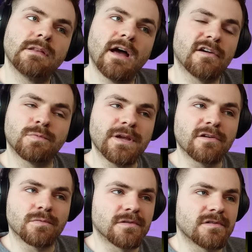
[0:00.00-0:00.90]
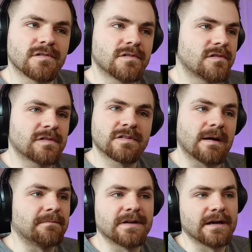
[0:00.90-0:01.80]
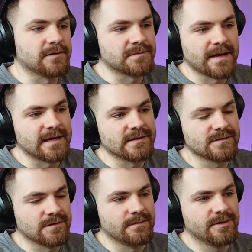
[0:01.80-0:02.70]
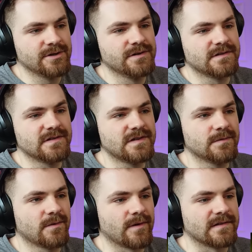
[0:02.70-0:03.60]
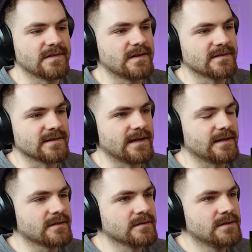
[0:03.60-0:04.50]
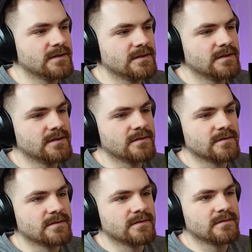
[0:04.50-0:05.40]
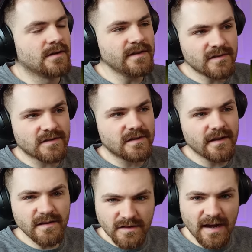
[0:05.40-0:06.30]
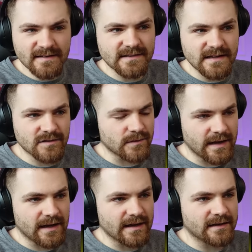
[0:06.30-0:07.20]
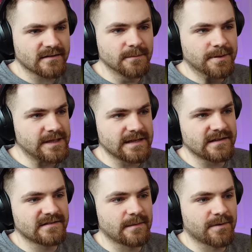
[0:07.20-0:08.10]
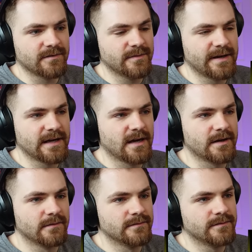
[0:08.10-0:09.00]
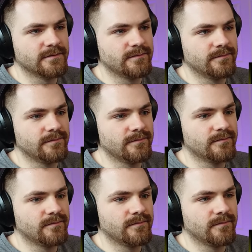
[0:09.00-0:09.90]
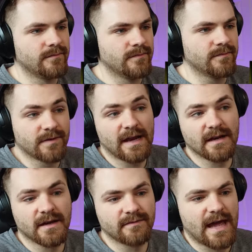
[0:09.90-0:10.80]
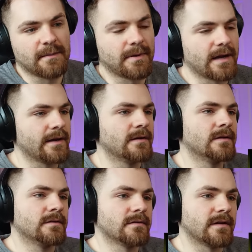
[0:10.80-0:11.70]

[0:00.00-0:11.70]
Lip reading: Last week's was something else, man. So I'm curious to see what the rest of these are like. Are these cutscenes, or are they like completely separate from any kind of gameplay?